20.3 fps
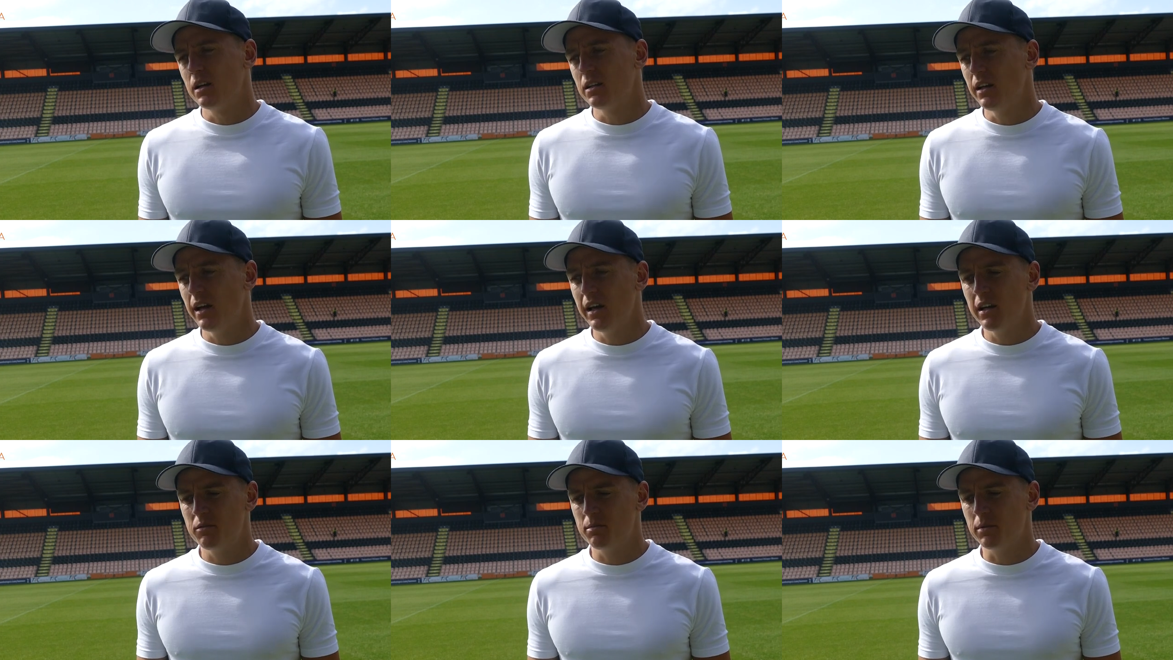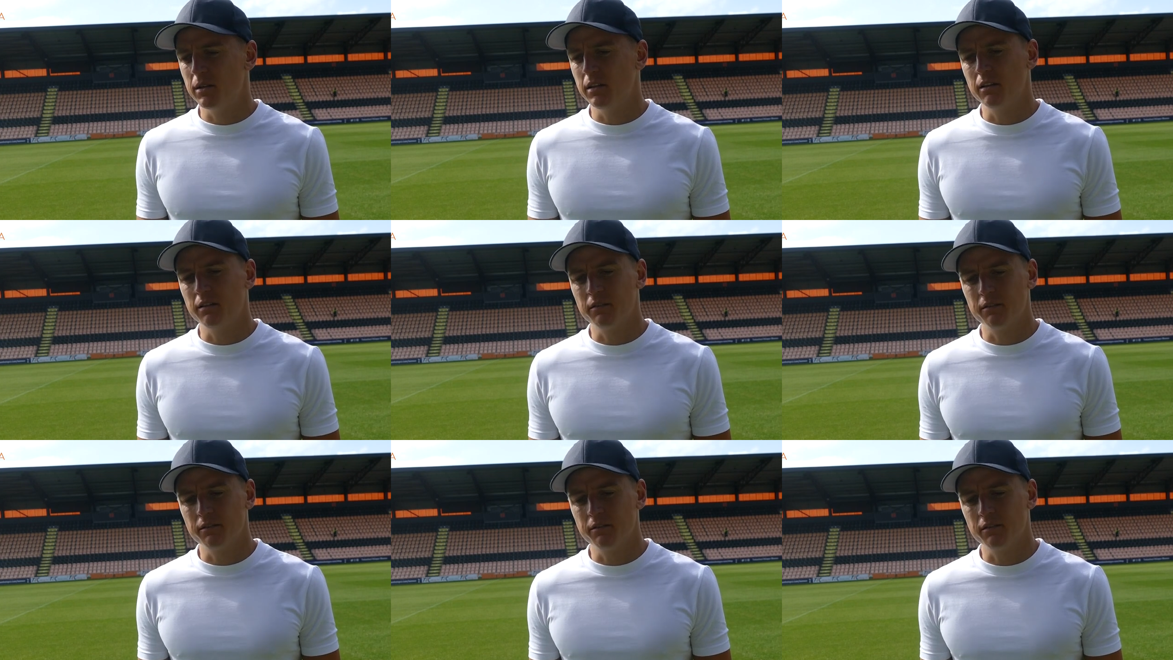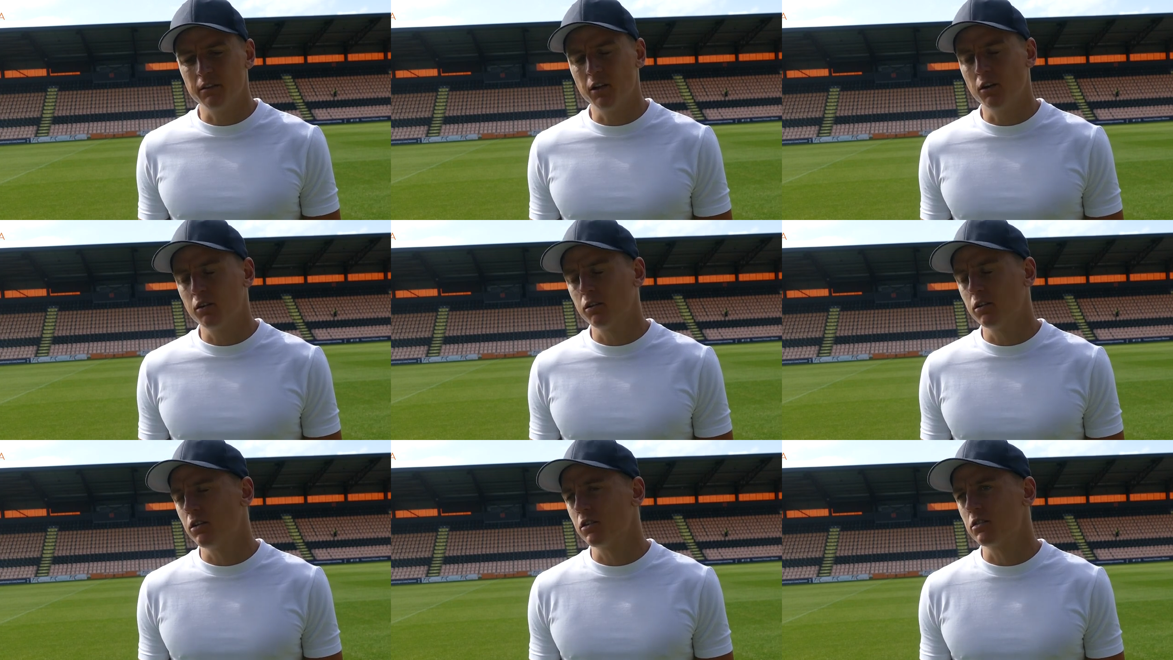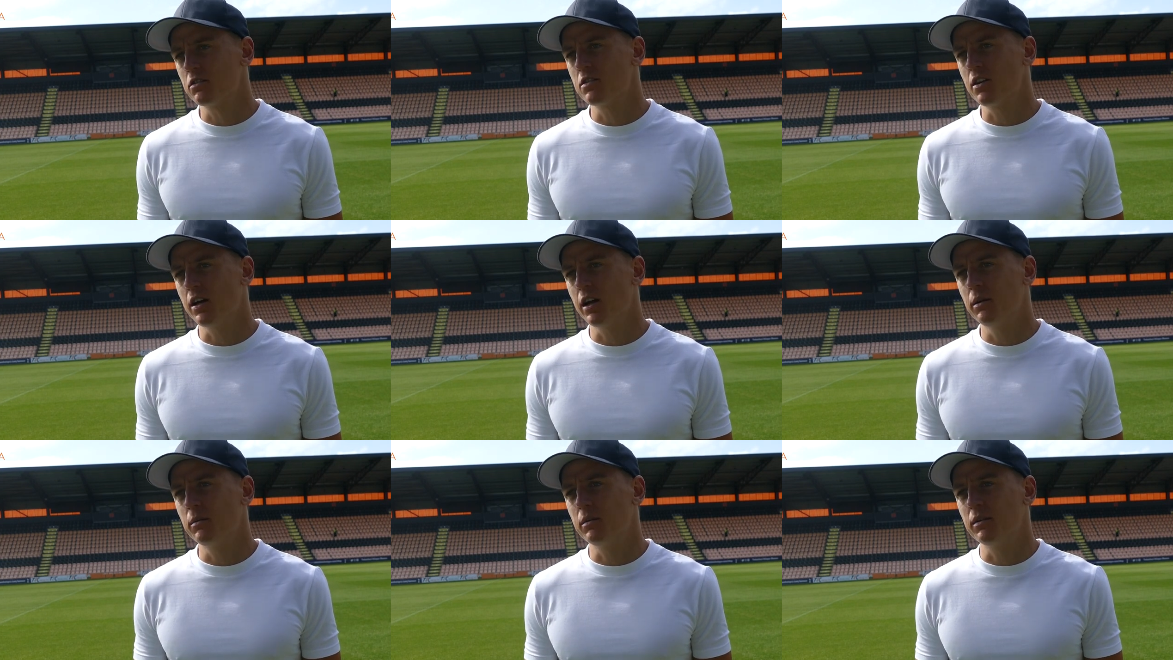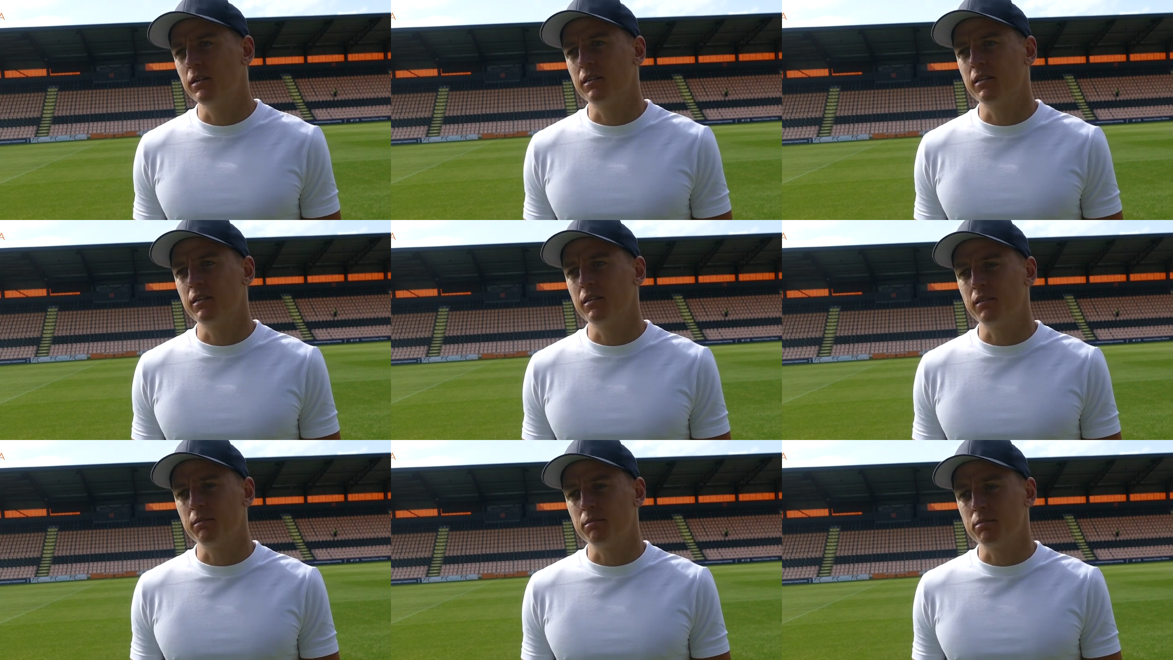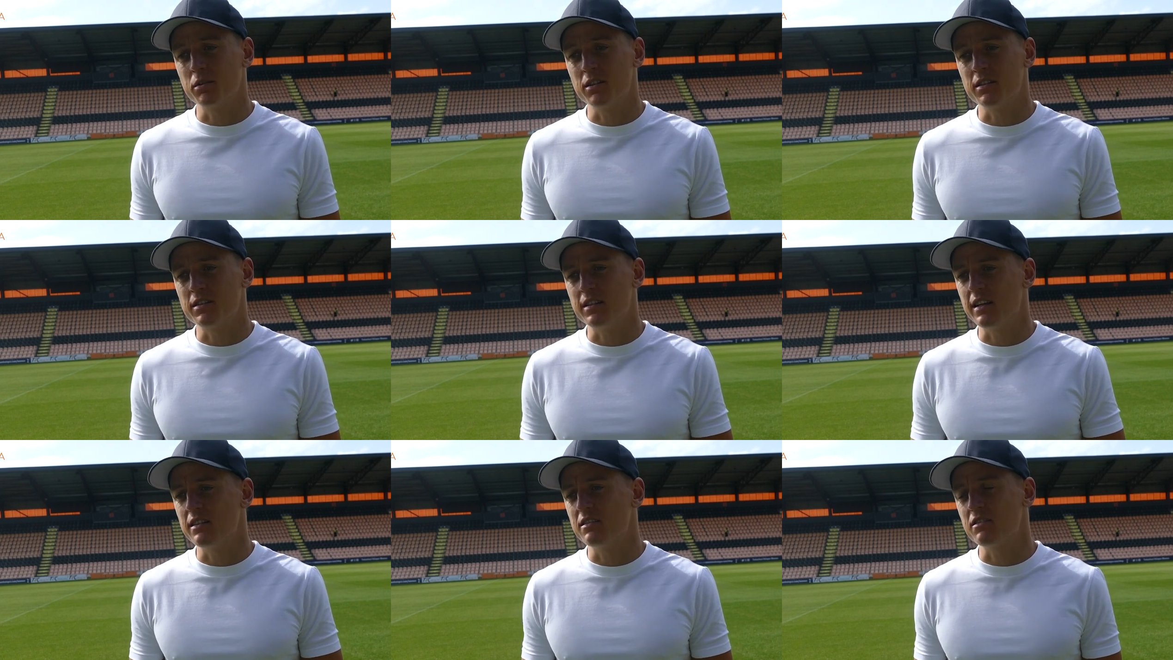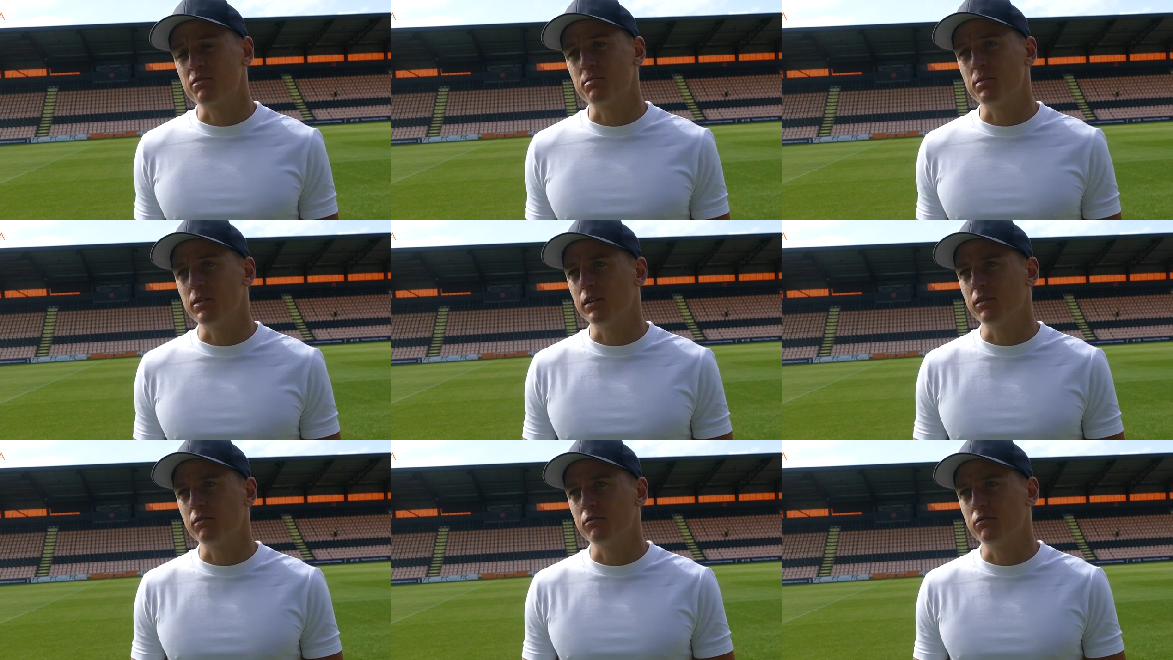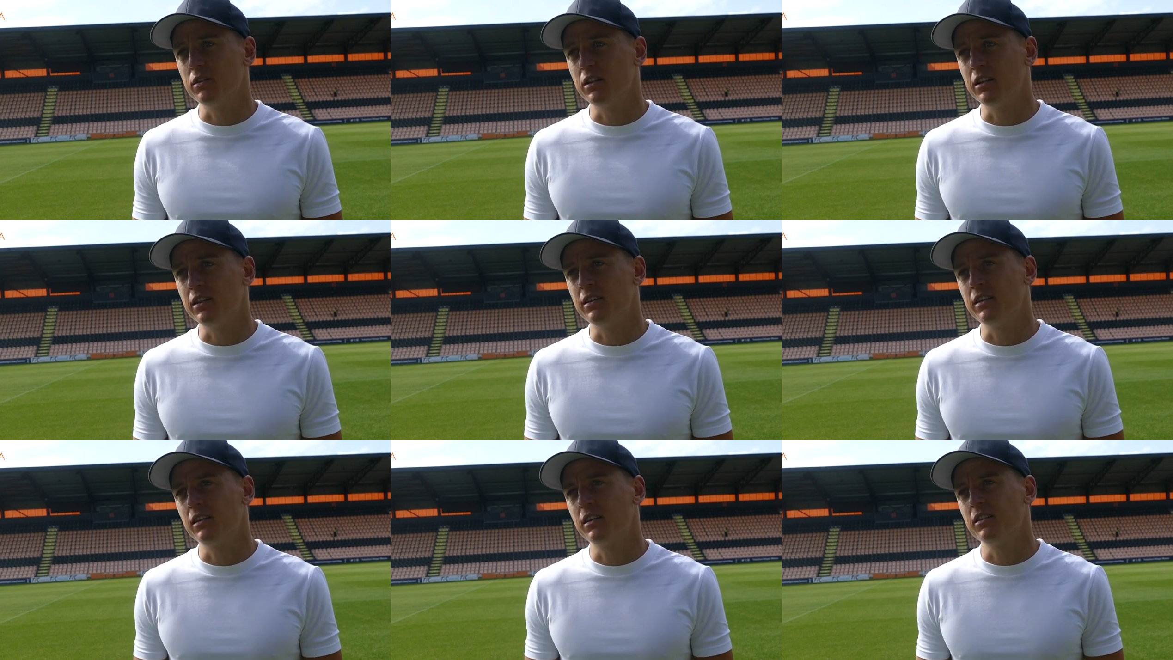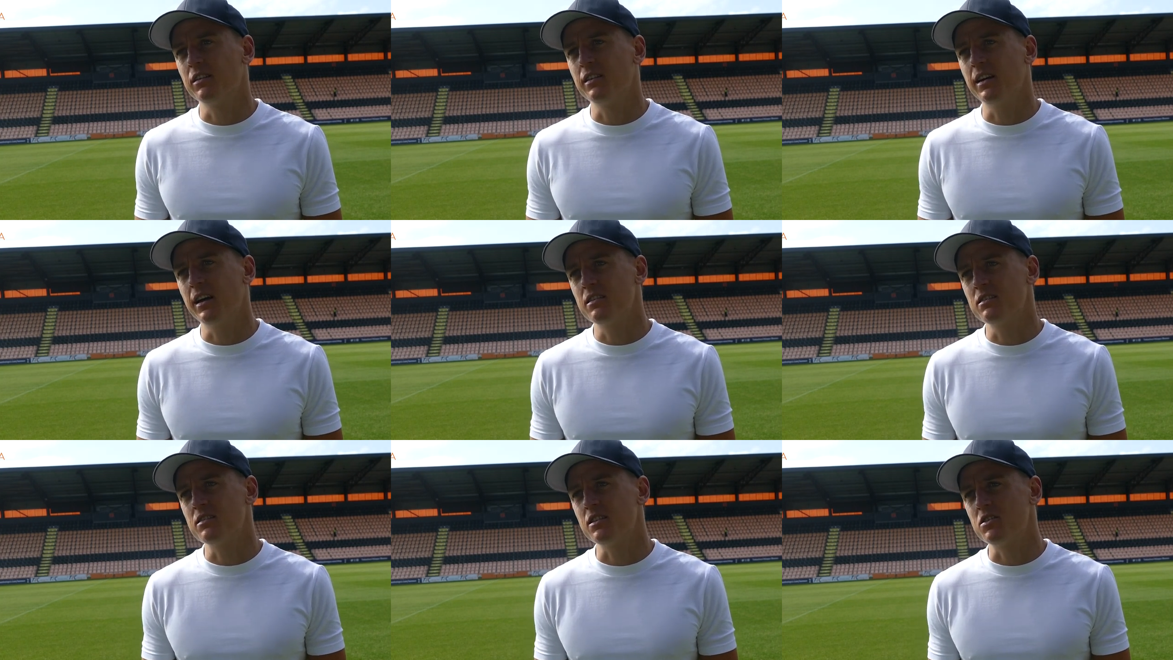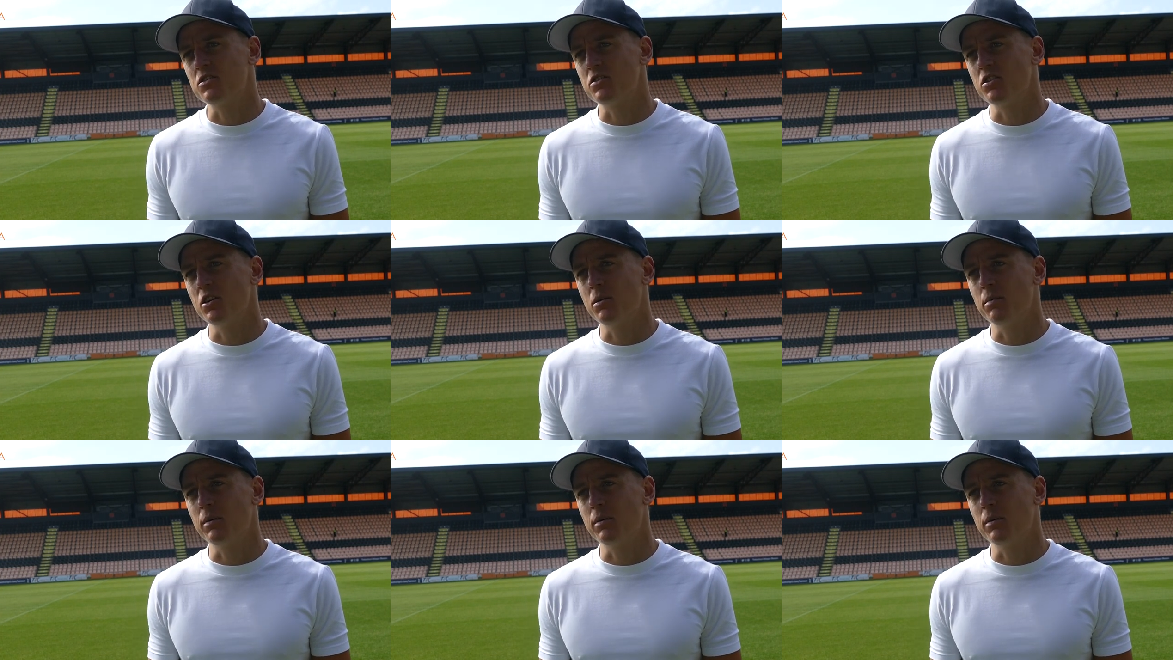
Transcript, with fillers: Yeah, it's been a long, long time, and pre-season's been really condensed this year.